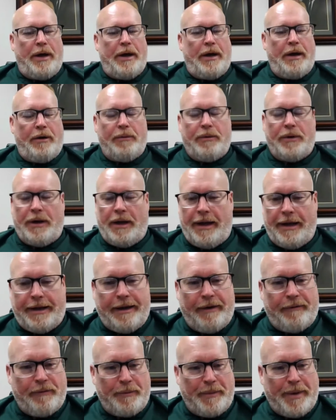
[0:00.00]
well. We're
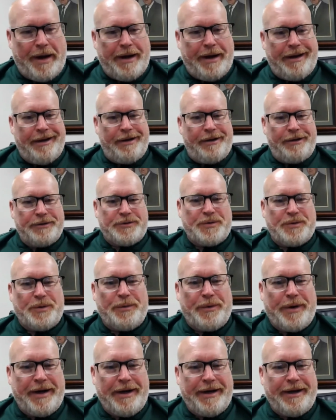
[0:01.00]
like everybody else. We're
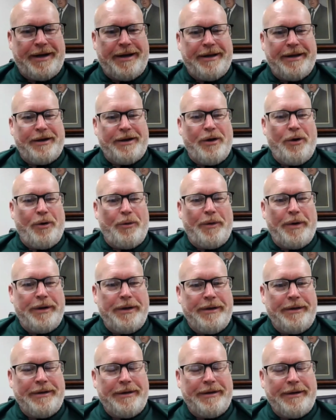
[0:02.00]
ready to get
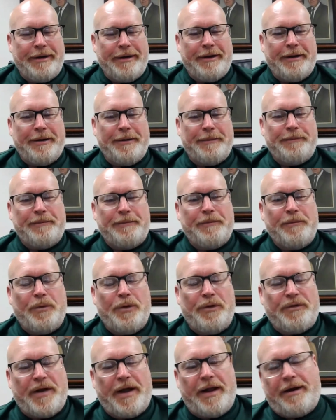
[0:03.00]
going.
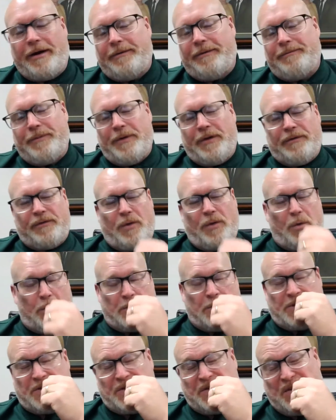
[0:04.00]
We've had of
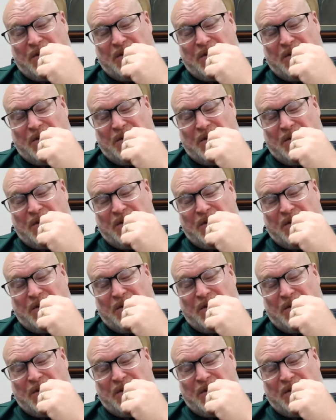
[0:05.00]
course,